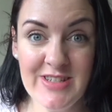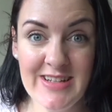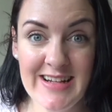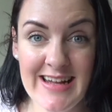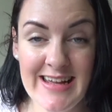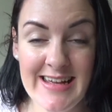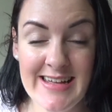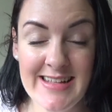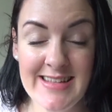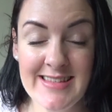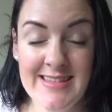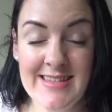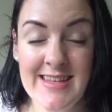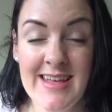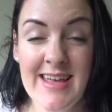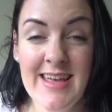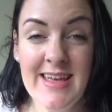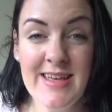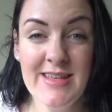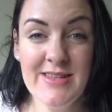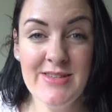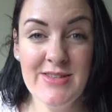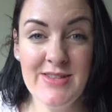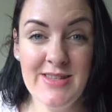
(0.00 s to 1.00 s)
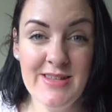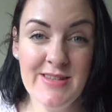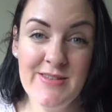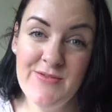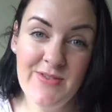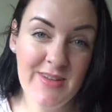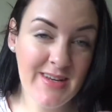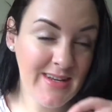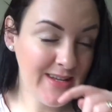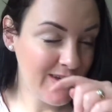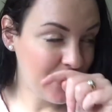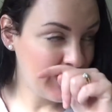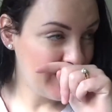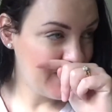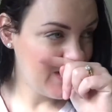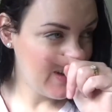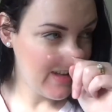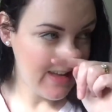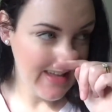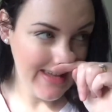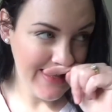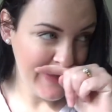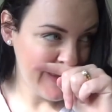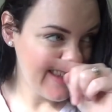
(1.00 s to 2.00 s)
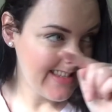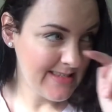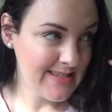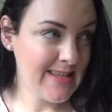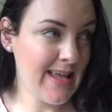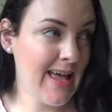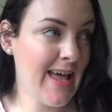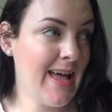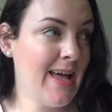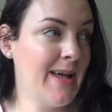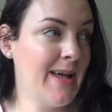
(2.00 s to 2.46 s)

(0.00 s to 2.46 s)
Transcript: cleanse. So this video is